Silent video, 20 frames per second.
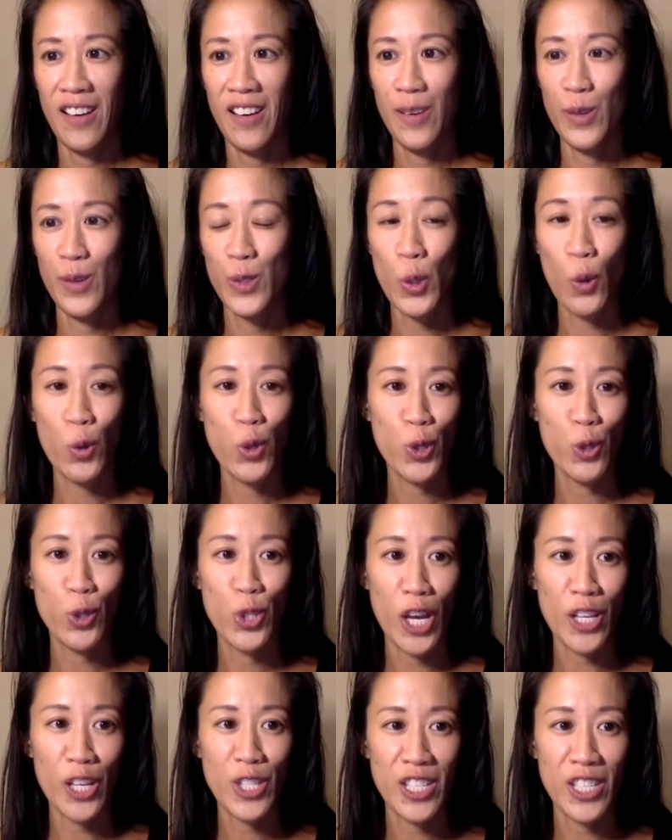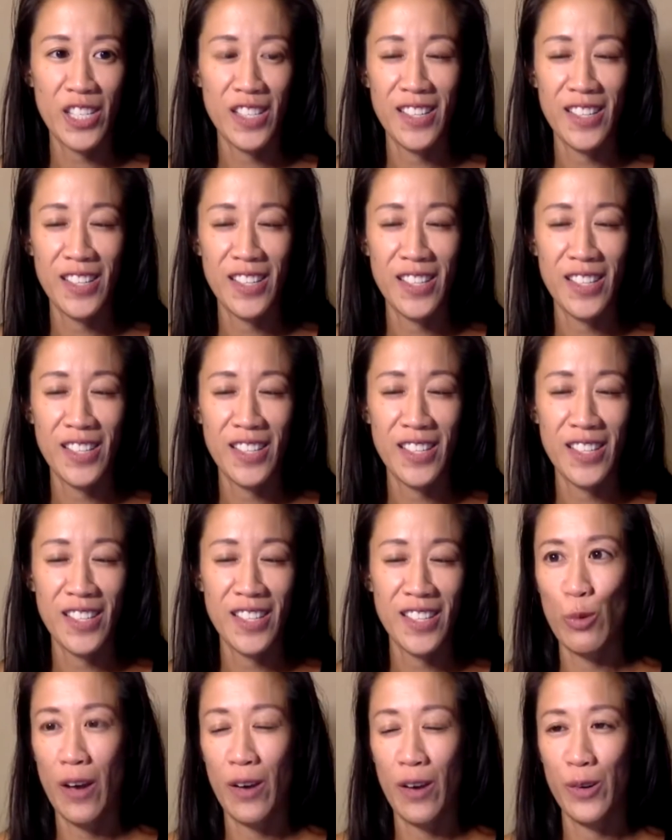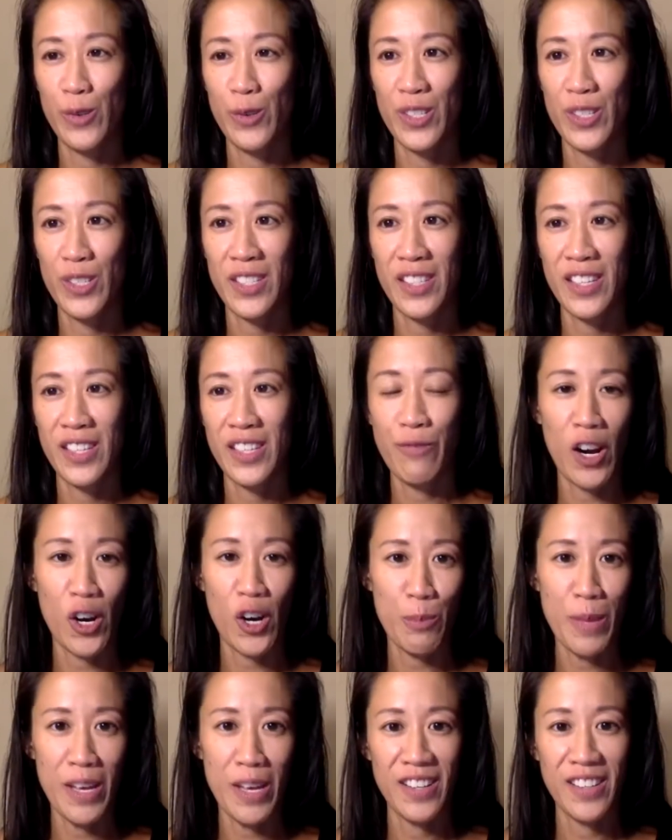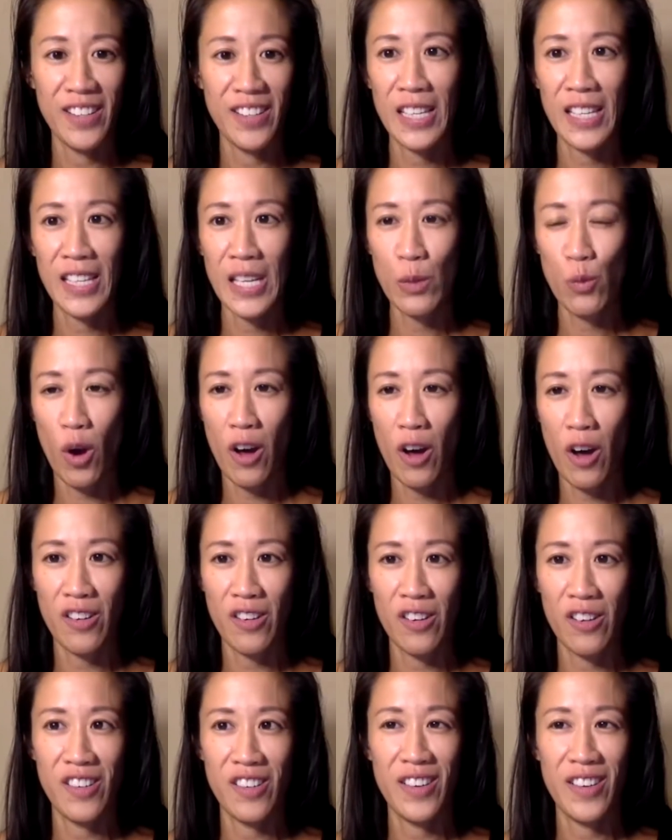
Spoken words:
social justice, is around environment, clean water,